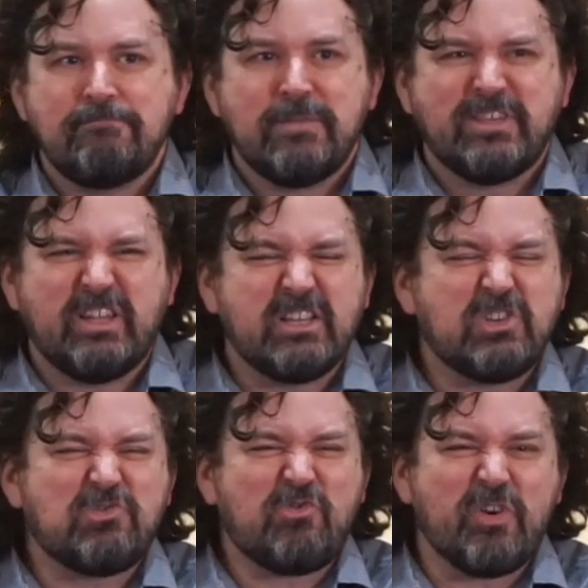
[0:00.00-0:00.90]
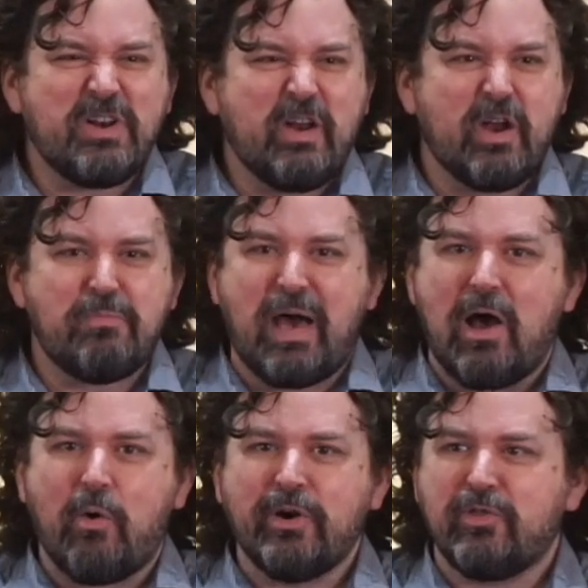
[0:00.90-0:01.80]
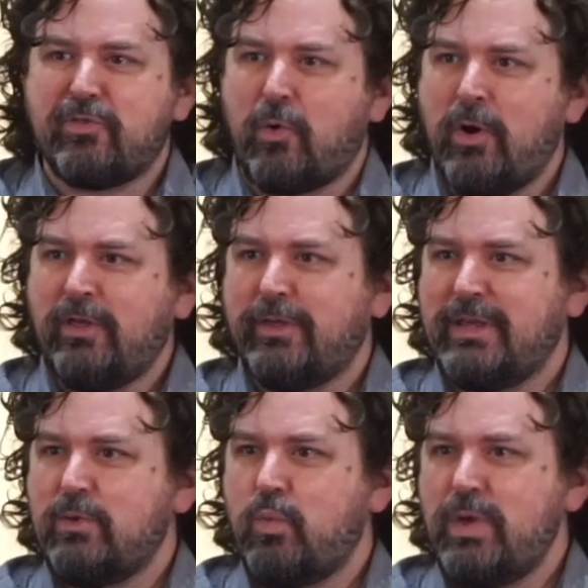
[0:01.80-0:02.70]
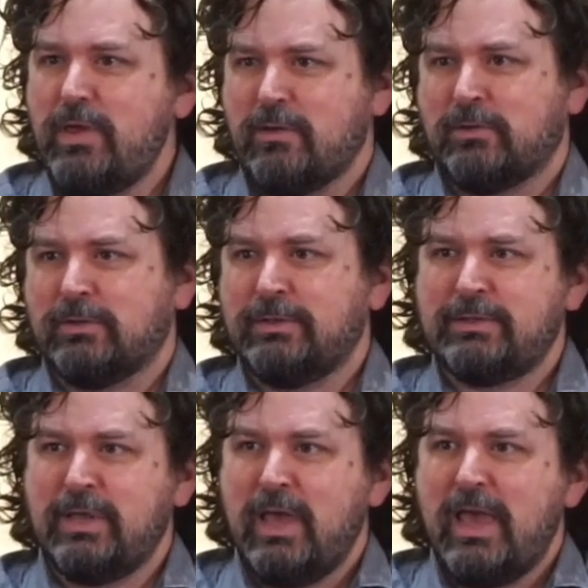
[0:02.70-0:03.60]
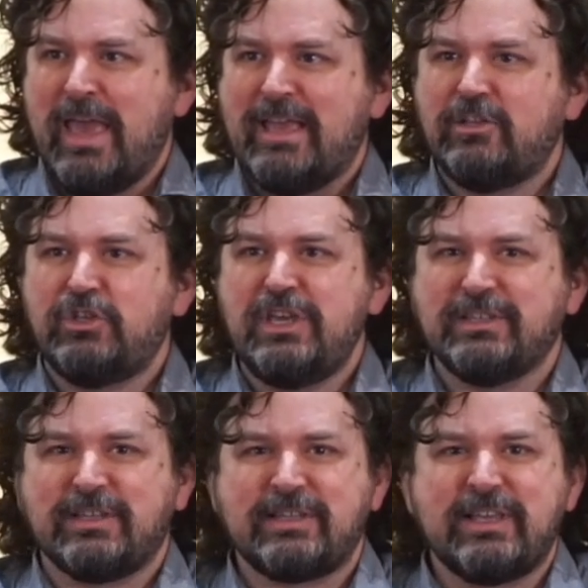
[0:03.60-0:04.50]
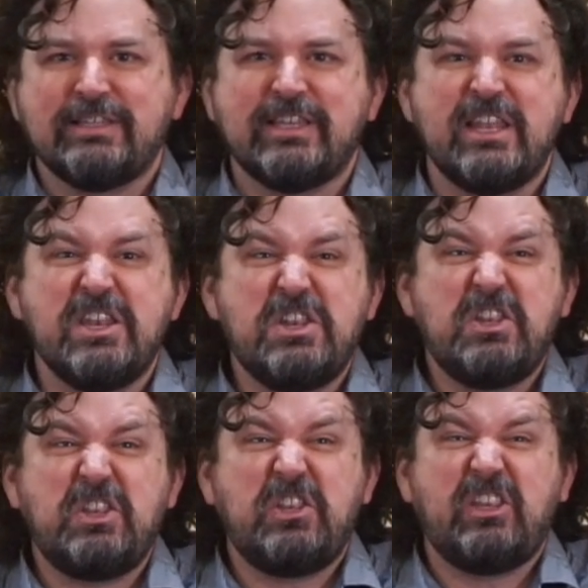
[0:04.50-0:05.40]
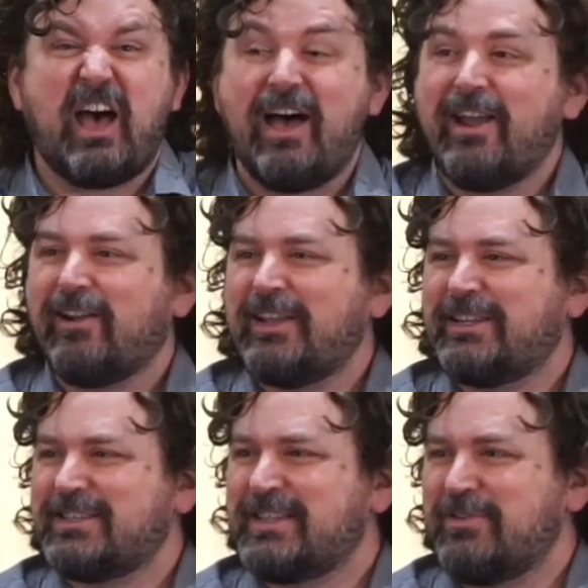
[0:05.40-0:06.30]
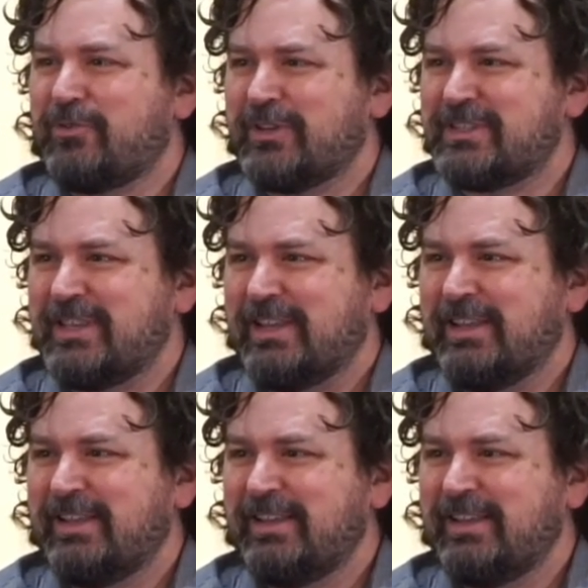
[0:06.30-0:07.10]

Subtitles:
It's an extraordinary power and authority that he wields, and Jesus is entirely disinterested.